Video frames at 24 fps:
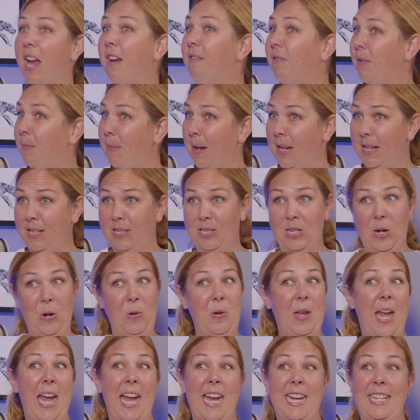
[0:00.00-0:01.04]
everybody
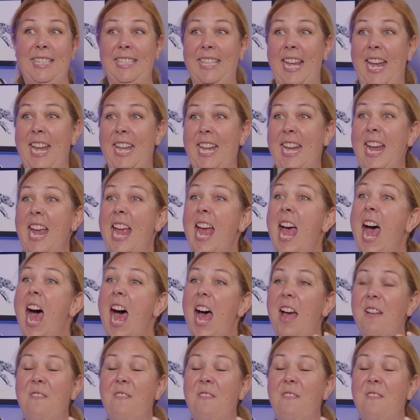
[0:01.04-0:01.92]
donates and mm-hmm.